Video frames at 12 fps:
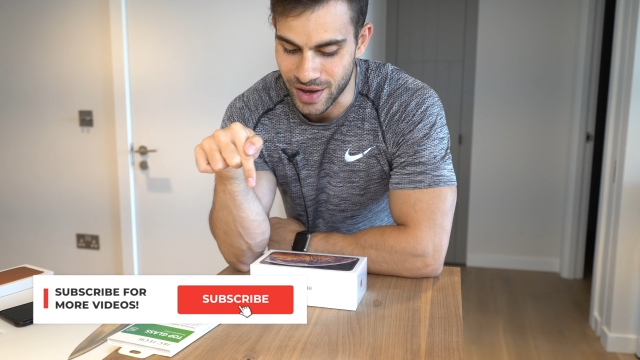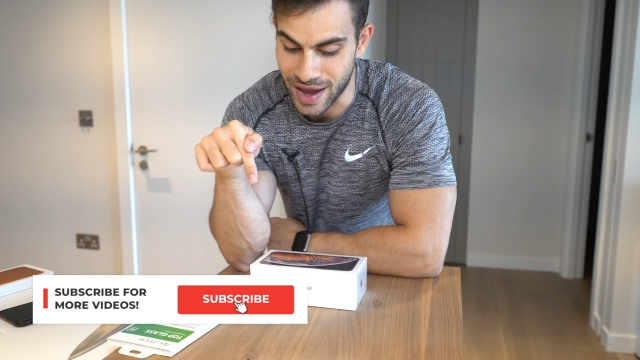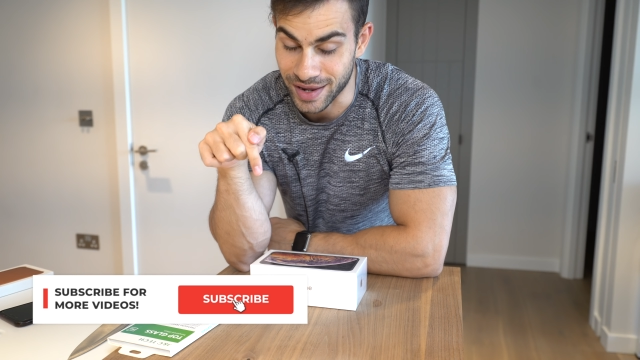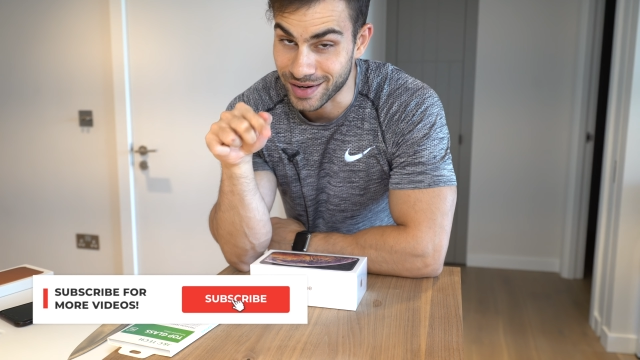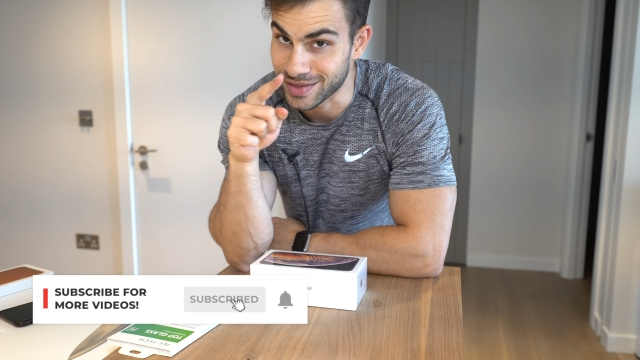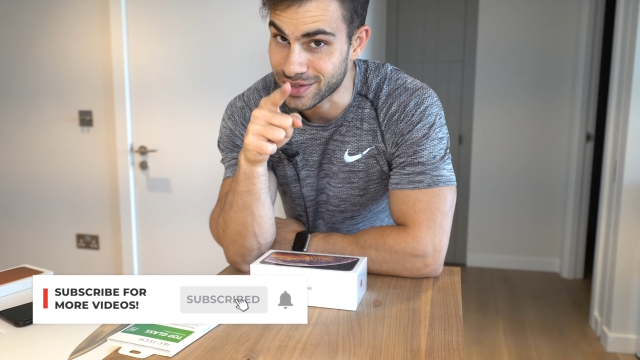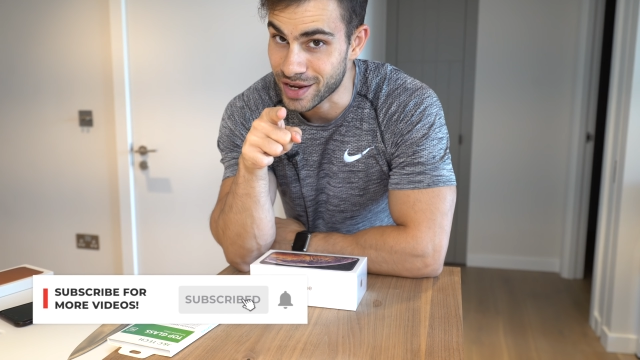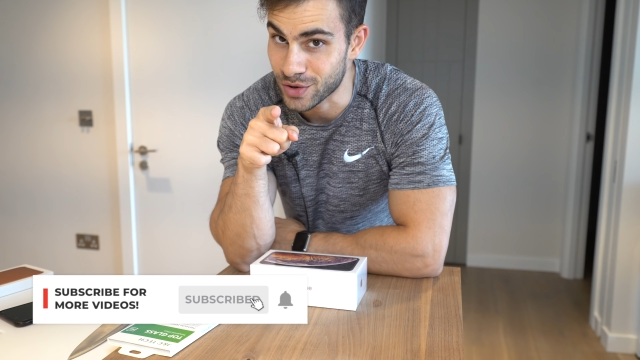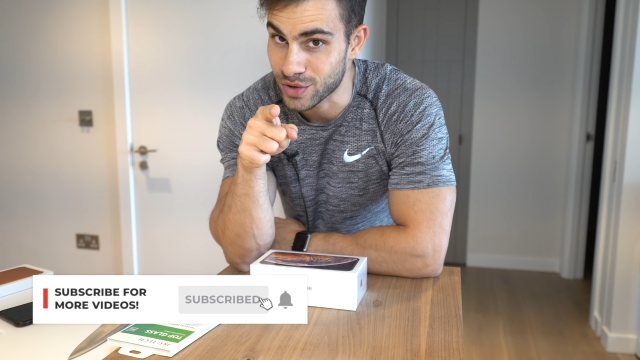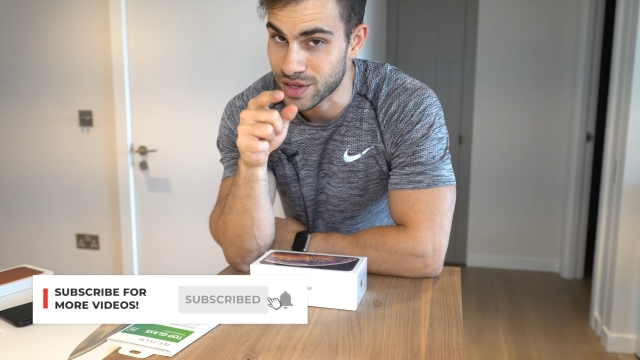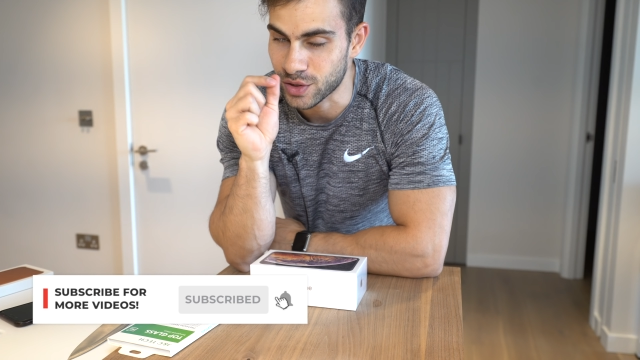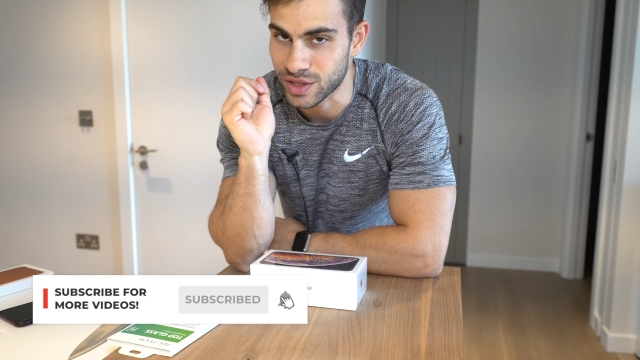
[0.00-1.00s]
and turn
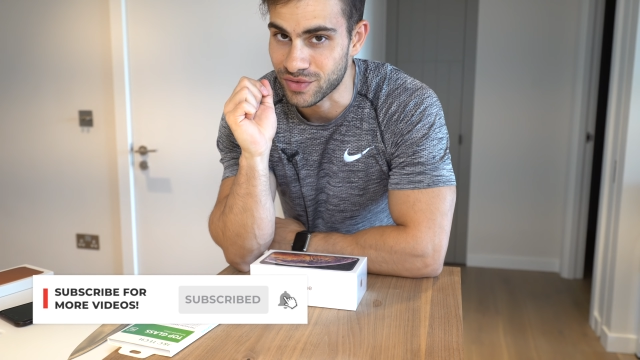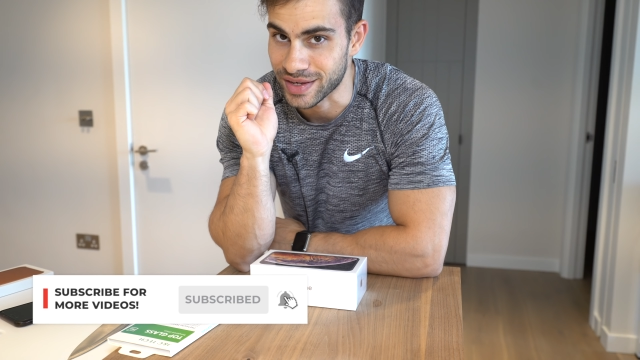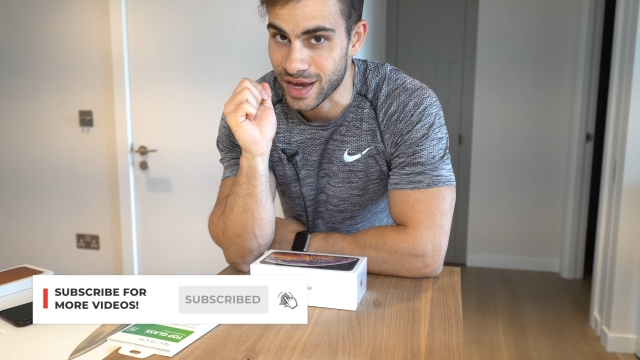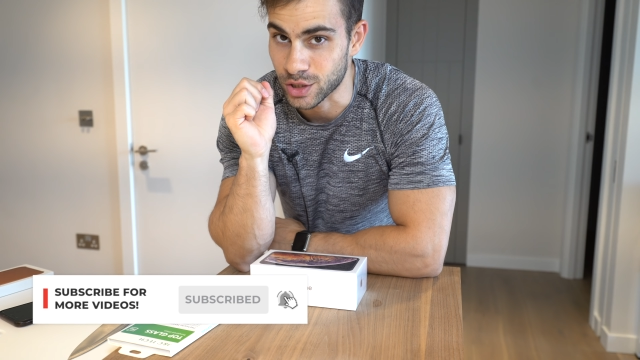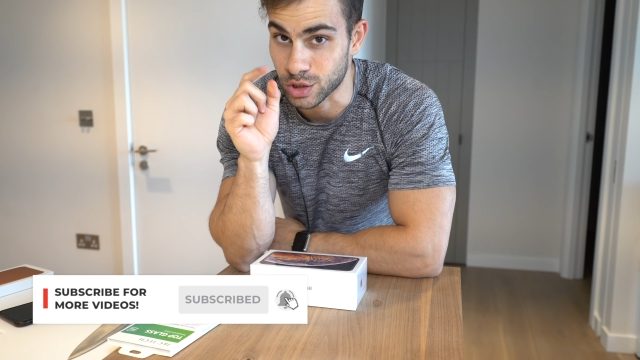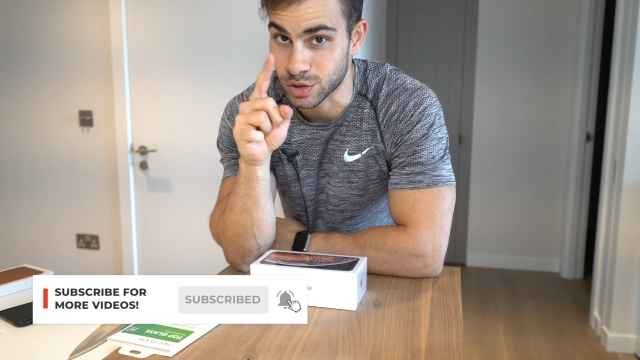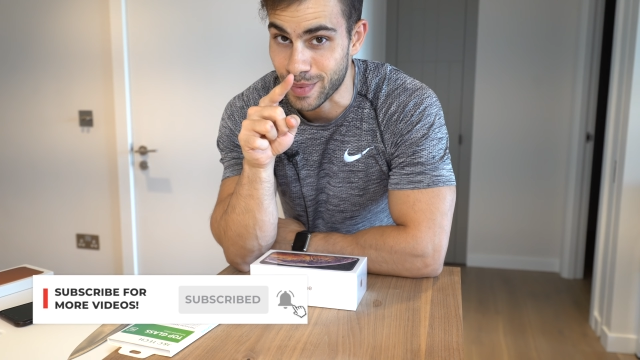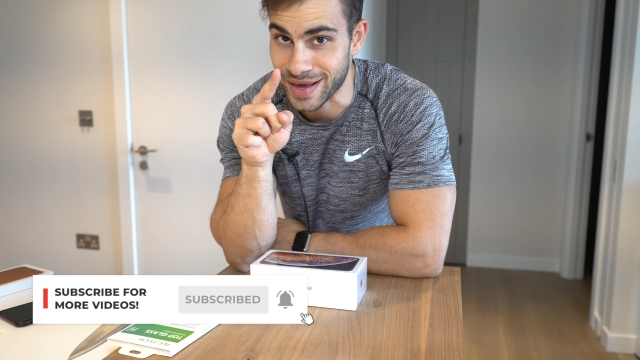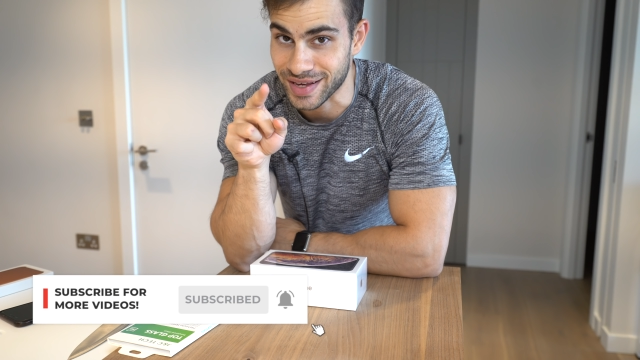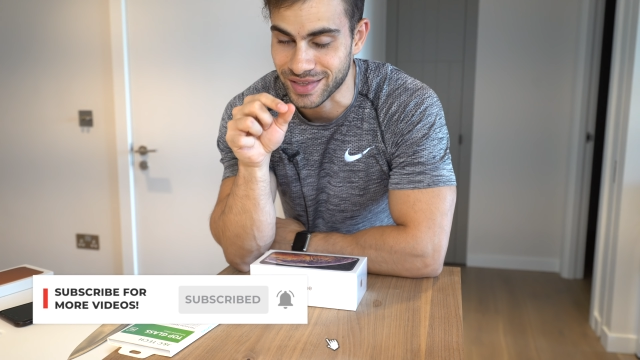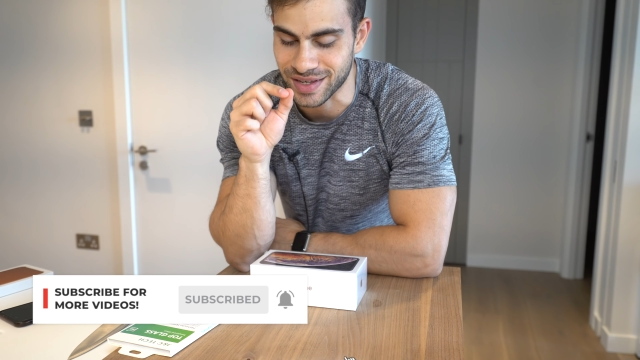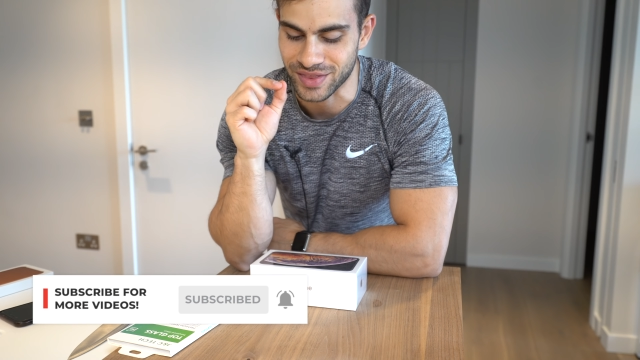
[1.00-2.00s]
on the notifications by
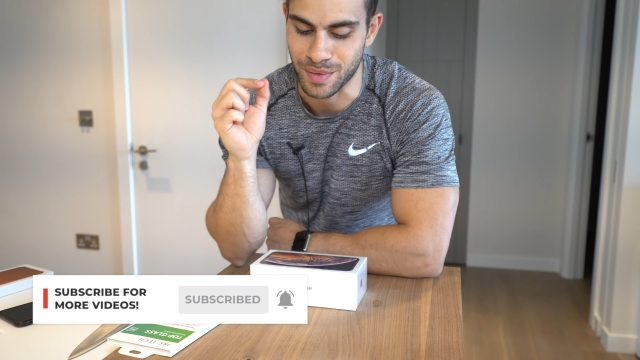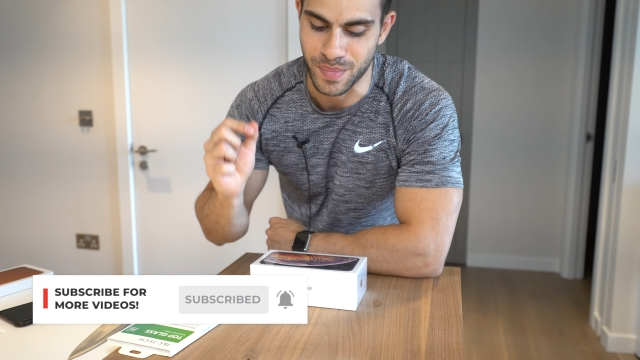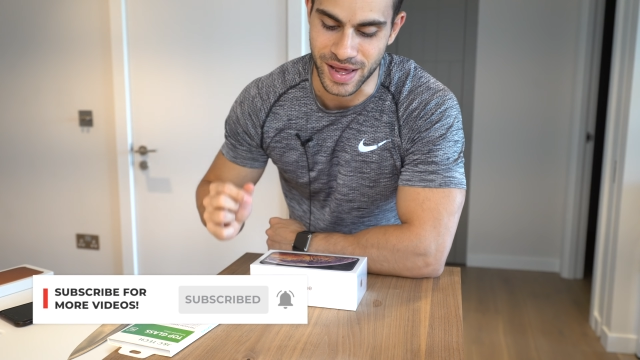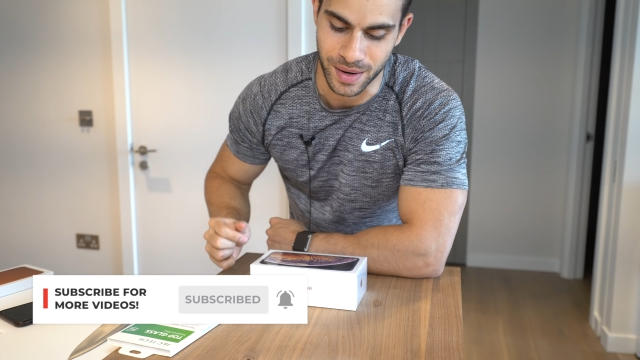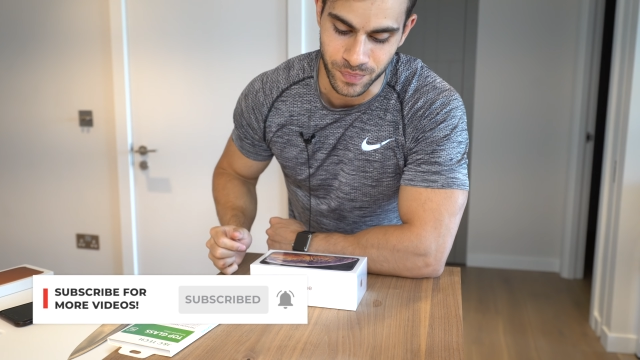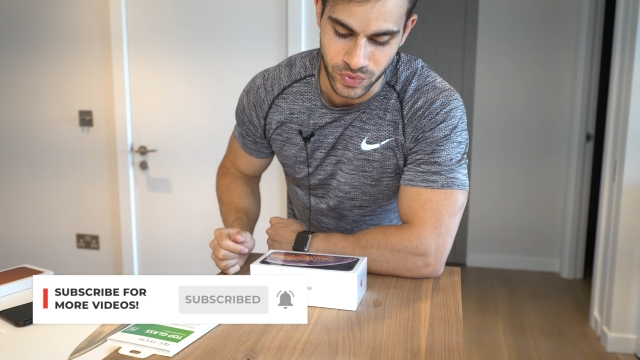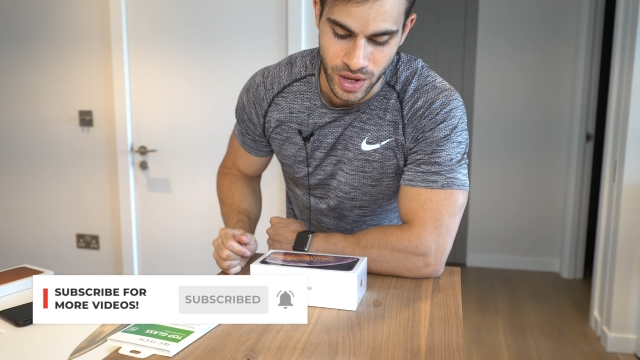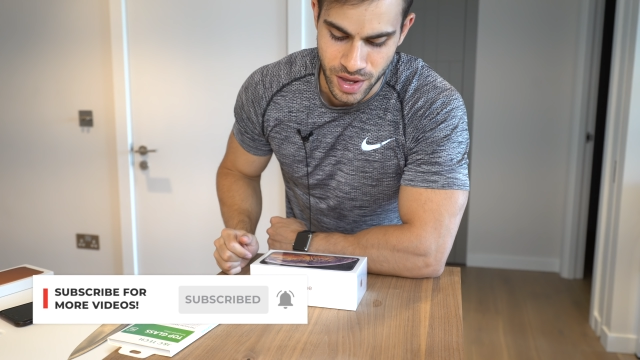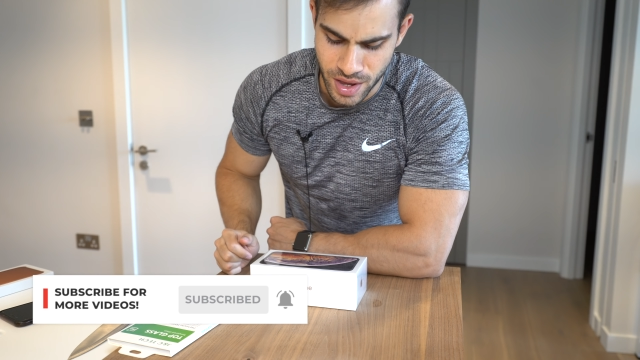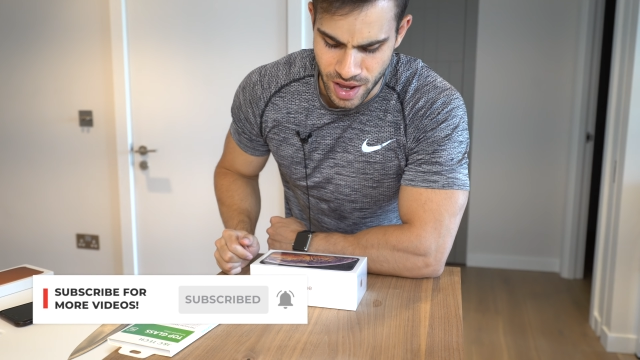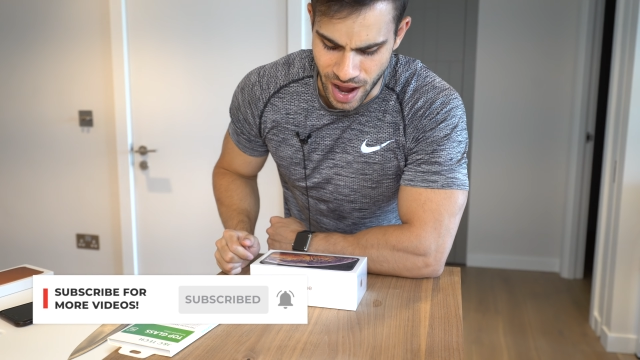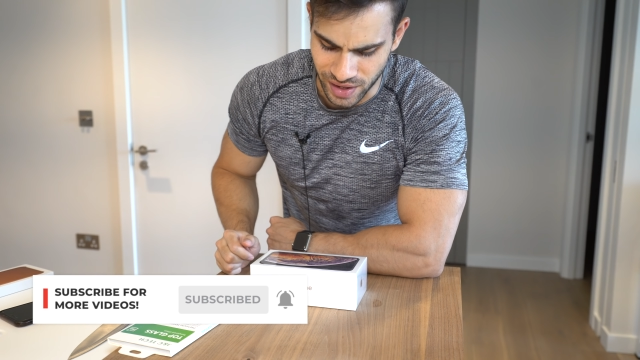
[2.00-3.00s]
hitting the bell
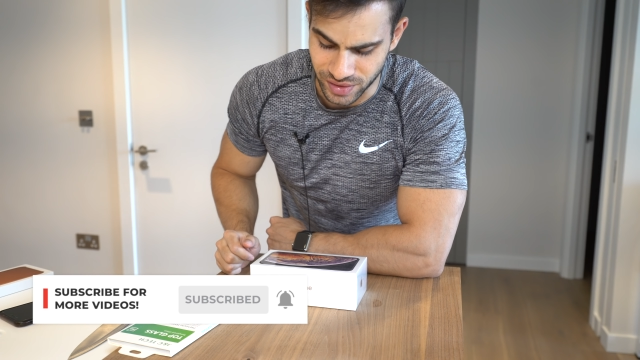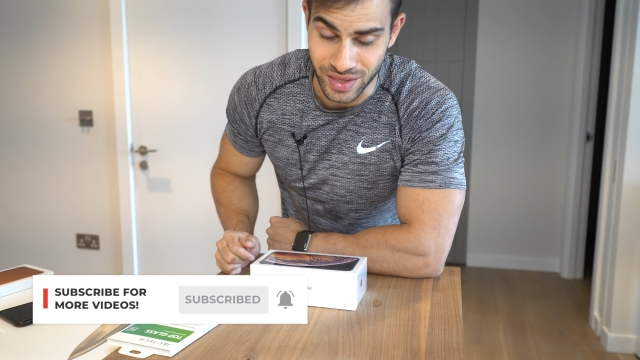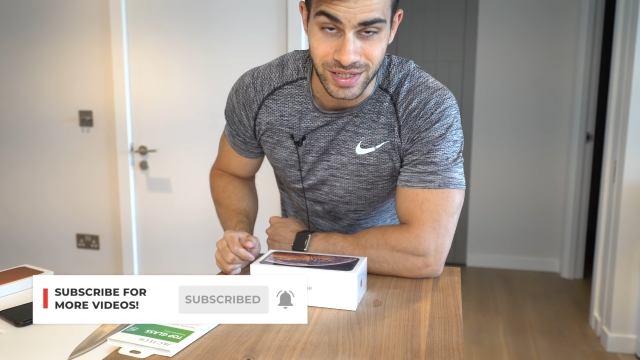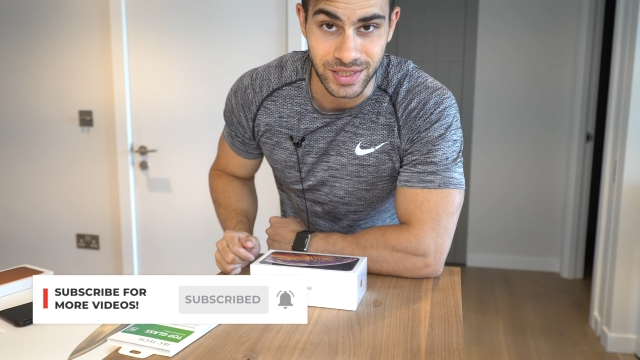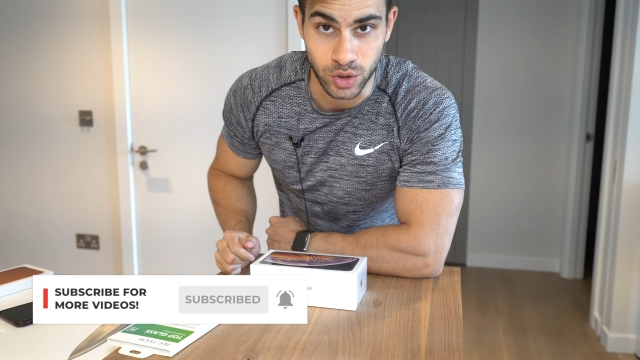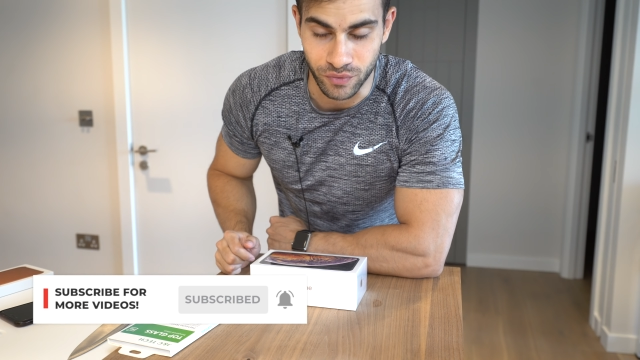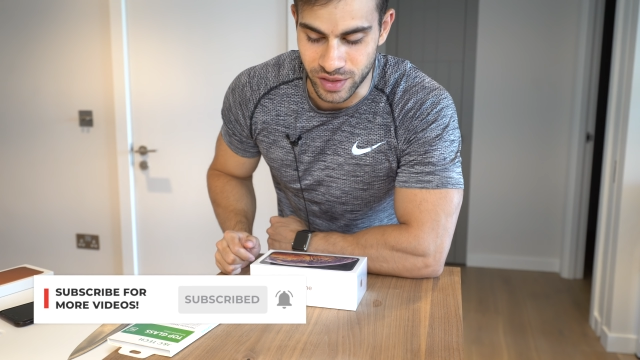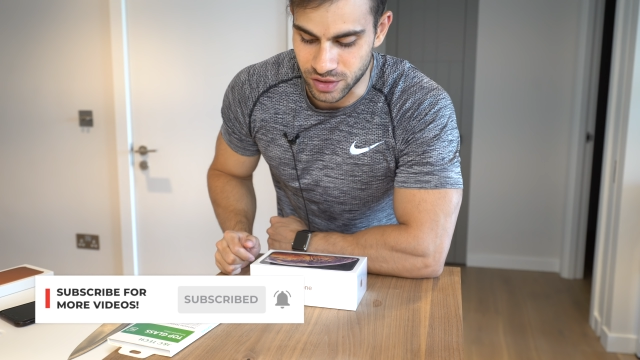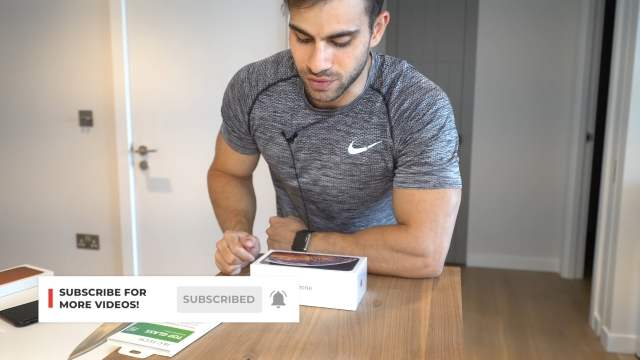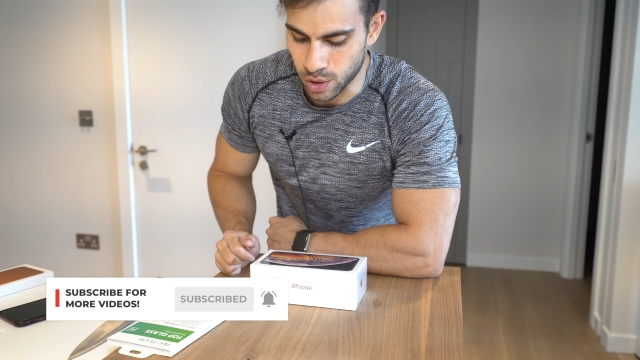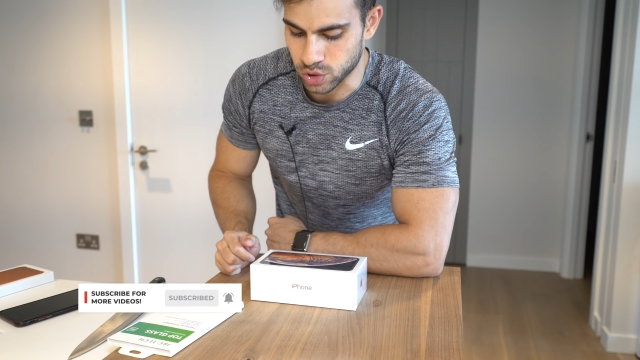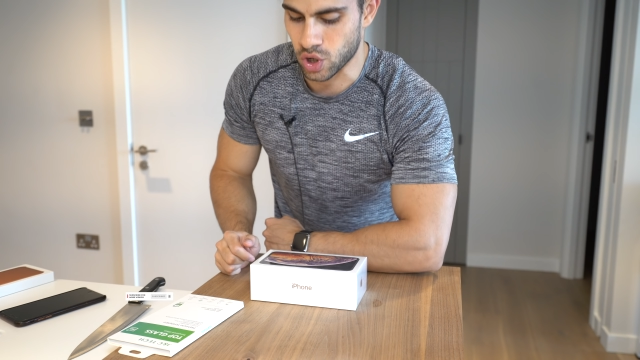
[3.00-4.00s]
under the screen of this video.